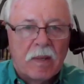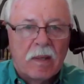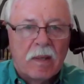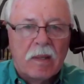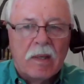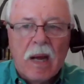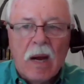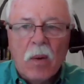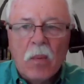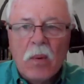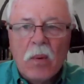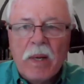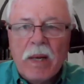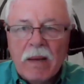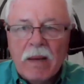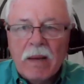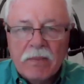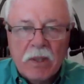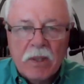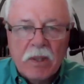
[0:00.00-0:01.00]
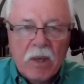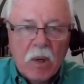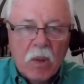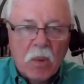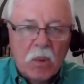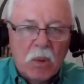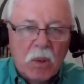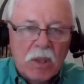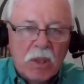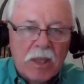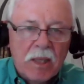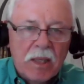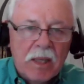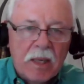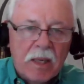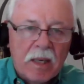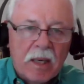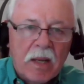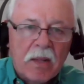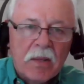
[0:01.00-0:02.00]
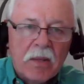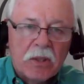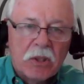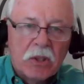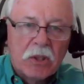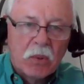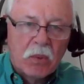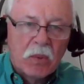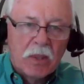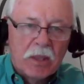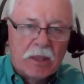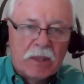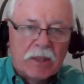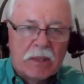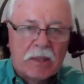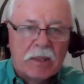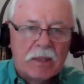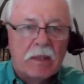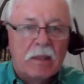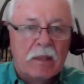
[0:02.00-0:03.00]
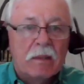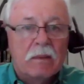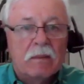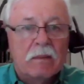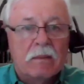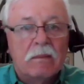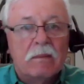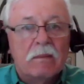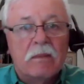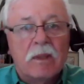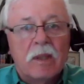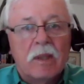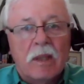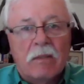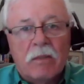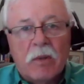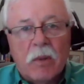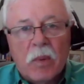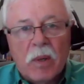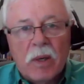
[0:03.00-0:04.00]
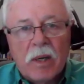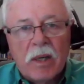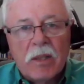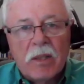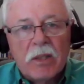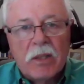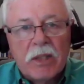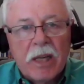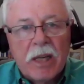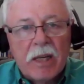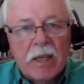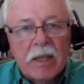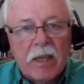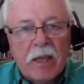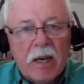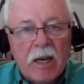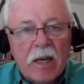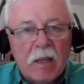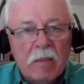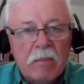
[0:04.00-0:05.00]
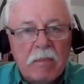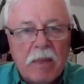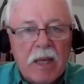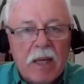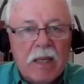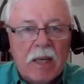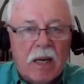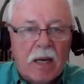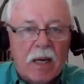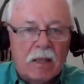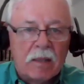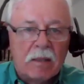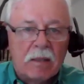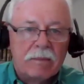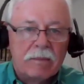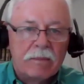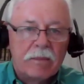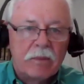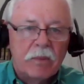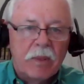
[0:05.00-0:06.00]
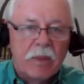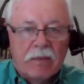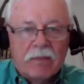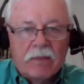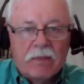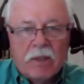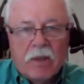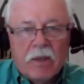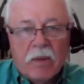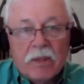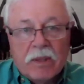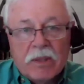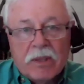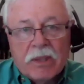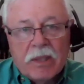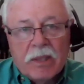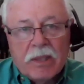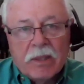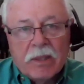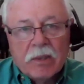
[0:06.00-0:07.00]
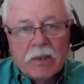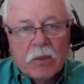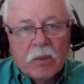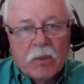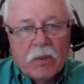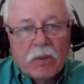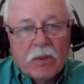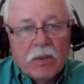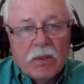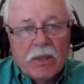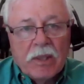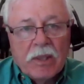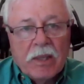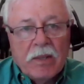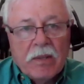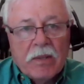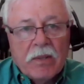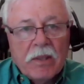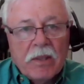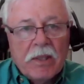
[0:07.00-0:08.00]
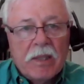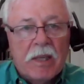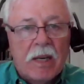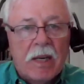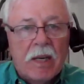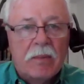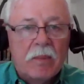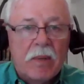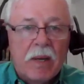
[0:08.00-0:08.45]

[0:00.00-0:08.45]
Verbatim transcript: Now we have to go looking at other stories. If we want to understand Gog and Magog, we have to go to Ezekiel thirty-eight and thirty-nine.